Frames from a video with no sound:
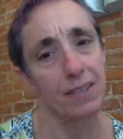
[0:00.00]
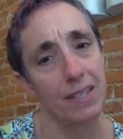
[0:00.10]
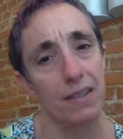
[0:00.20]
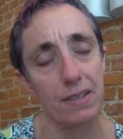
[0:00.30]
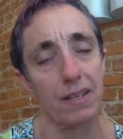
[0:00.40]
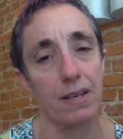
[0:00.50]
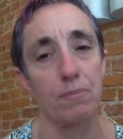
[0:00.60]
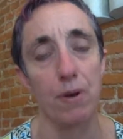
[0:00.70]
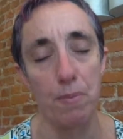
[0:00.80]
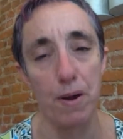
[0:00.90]
Because he has an
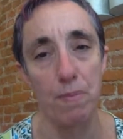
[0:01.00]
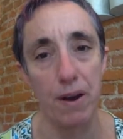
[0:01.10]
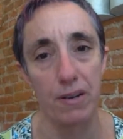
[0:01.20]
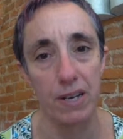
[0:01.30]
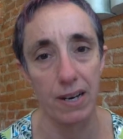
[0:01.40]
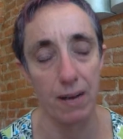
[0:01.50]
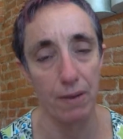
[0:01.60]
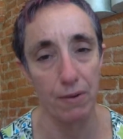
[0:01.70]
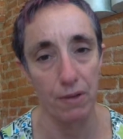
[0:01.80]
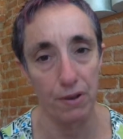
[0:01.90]
inappropriate power
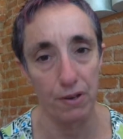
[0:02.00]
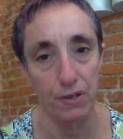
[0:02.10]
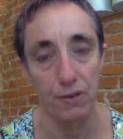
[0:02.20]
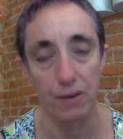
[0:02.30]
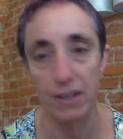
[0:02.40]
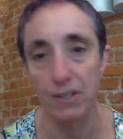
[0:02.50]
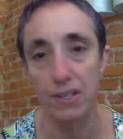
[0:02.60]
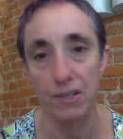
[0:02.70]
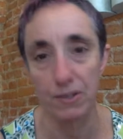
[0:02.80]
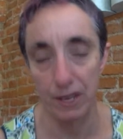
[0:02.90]
dynamic with her too, right?
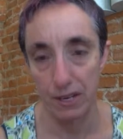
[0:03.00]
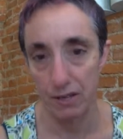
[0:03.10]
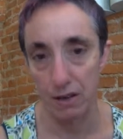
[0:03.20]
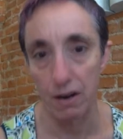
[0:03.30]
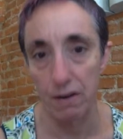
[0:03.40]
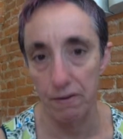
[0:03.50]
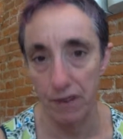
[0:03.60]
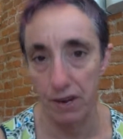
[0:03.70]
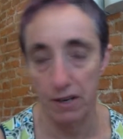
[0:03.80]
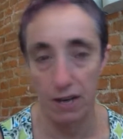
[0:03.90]
She's like a daughter
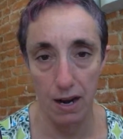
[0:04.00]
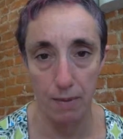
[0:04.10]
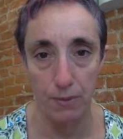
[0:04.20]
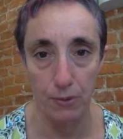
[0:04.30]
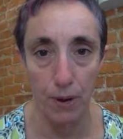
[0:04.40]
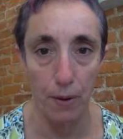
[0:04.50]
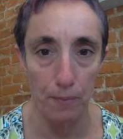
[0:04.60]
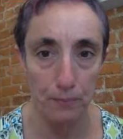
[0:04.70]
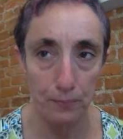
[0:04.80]
figure to him as well.